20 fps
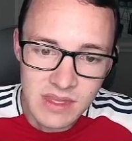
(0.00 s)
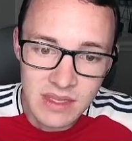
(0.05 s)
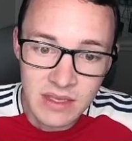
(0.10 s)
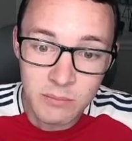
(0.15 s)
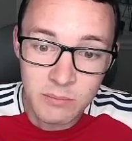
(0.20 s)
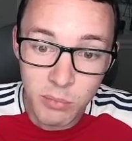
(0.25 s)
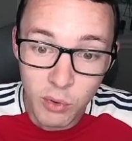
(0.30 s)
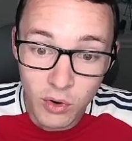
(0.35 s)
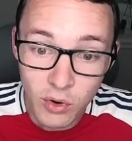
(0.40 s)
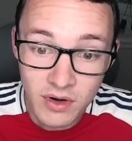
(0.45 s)

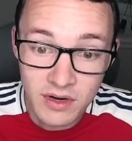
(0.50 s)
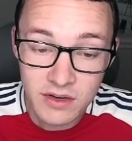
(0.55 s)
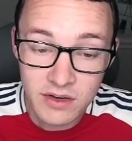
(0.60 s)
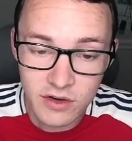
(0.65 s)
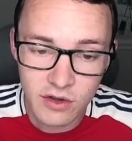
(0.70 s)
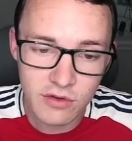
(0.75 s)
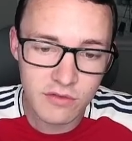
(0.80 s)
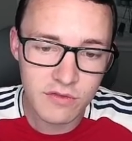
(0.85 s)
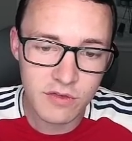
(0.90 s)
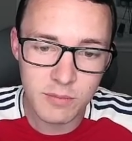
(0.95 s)
Important
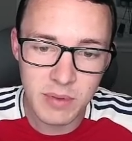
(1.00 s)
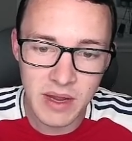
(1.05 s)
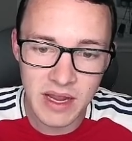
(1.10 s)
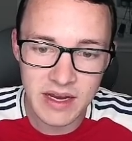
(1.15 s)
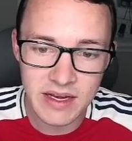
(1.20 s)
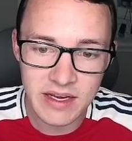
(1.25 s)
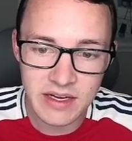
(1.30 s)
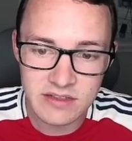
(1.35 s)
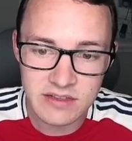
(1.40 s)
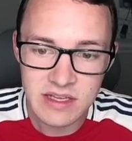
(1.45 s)
note for
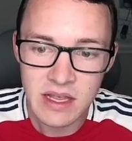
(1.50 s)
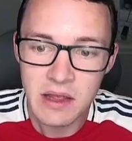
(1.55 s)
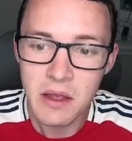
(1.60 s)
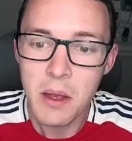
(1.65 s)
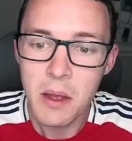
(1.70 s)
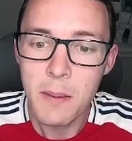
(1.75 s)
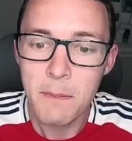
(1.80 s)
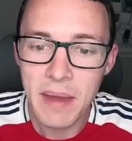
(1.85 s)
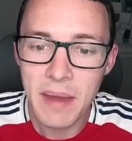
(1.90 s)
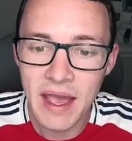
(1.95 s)
pioneers,
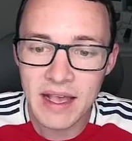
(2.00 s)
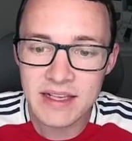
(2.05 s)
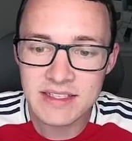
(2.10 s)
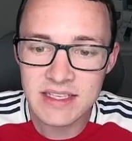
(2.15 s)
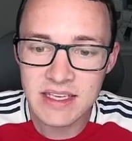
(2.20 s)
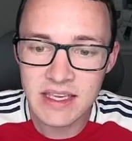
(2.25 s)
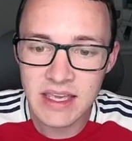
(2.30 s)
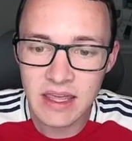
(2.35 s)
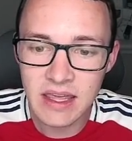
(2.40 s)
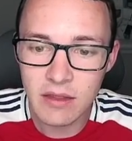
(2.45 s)

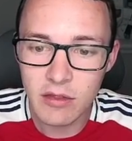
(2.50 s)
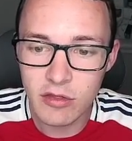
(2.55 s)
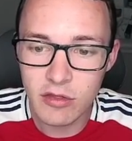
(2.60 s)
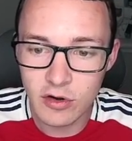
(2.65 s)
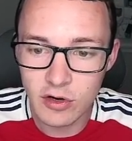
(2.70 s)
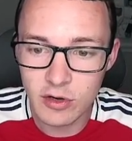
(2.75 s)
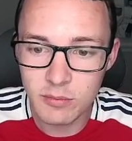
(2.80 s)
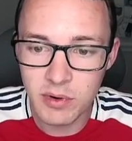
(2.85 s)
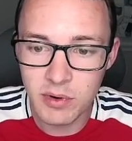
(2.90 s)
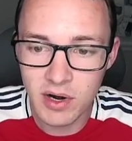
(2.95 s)
passing
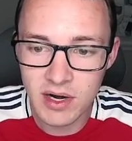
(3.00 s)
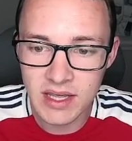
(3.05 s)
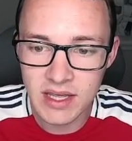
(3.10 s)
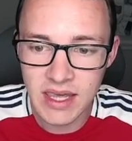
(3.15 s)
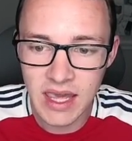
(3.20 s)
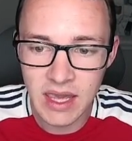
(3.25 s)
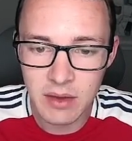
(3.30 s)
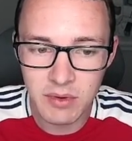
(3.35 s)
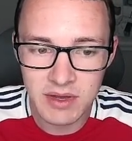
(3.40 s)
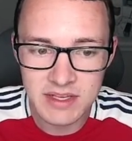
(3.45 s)
third-party
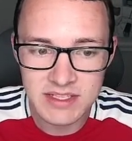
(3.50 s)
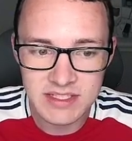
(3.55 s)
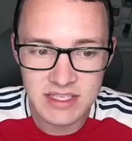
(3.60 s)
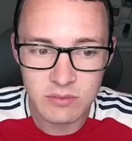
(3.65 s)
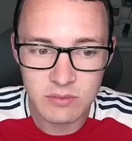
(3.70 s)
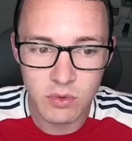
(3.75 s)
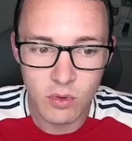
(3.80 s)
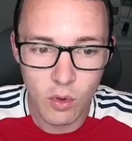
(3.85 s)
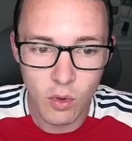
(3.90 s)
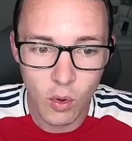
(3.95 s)
KYC
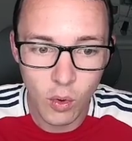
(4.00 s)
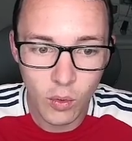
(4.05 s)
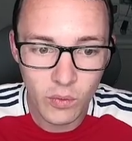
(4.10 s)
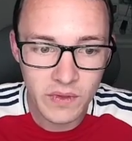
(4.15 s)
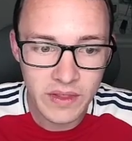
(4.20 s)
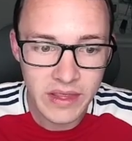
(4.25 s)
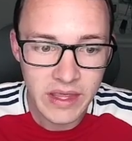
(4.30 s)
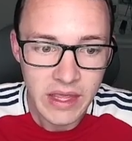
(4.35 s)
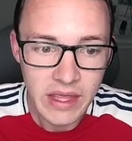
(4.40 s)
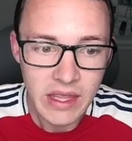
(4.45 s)
will
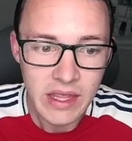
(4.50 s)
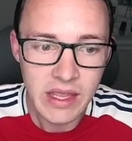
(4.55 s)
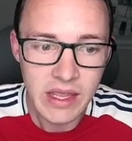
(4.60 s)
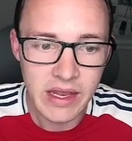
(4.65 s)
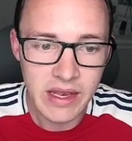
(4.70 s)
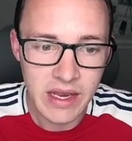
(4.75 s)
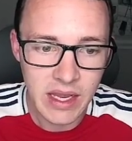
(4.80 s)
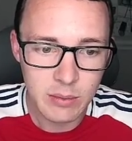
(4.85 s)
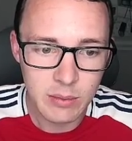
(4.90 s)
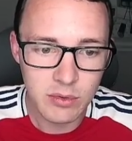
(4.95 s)
only
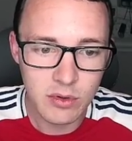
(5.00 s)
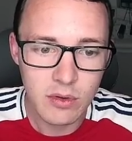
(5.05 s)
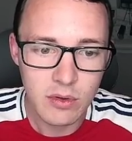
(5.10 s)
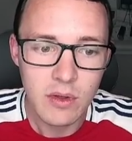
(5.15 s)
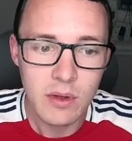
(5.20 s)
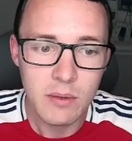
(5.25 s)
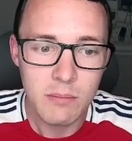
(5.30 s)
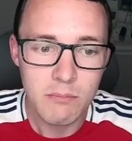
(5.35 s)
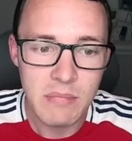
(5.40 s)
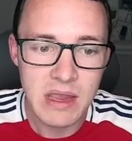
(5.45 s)
enable
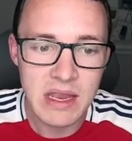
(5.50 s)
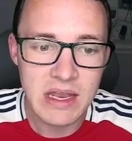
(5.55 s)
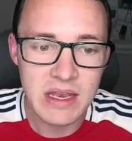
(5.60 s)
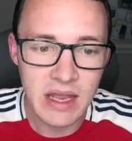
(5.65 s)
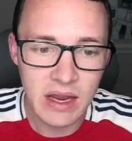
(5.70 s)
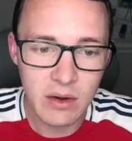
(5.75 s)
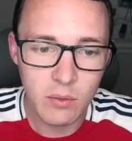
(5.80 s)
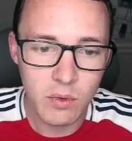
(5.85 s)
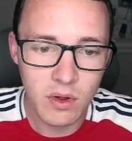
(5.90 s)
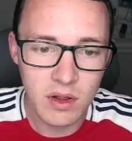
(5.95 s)

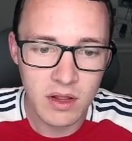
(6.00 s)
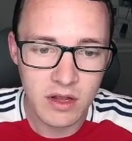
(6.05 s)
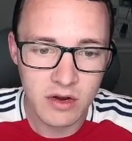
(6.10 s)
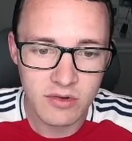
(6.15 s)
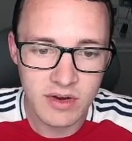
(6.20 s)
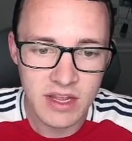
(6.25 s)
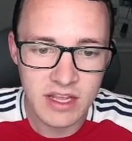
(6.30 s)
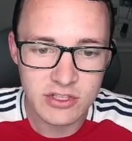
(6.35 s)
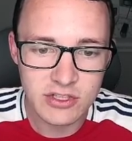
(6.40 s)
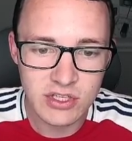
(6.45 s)
mainnet wallet
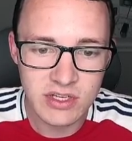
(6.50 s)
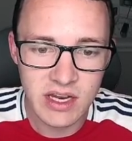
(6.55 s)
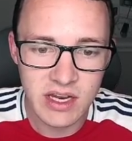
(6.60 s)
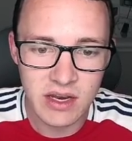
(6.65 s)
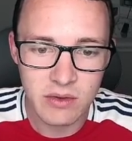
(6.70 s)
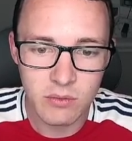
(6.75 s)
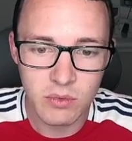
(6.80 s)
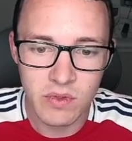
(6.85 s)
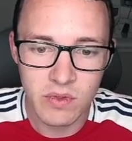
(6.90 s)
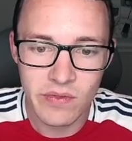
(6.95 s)
creation, and
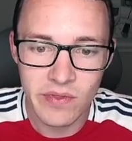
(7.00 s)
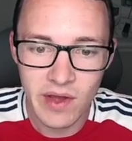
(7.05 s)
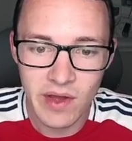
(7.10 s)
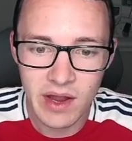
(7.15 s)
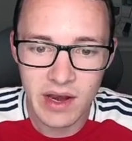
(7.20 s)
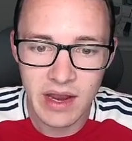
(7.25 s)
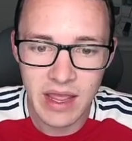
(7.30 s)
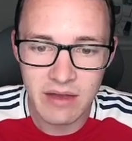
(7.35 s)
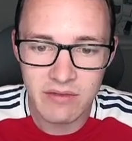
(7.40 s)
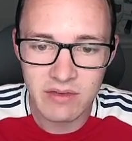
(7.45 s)
it will
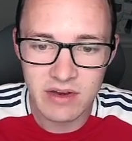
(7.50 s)
not have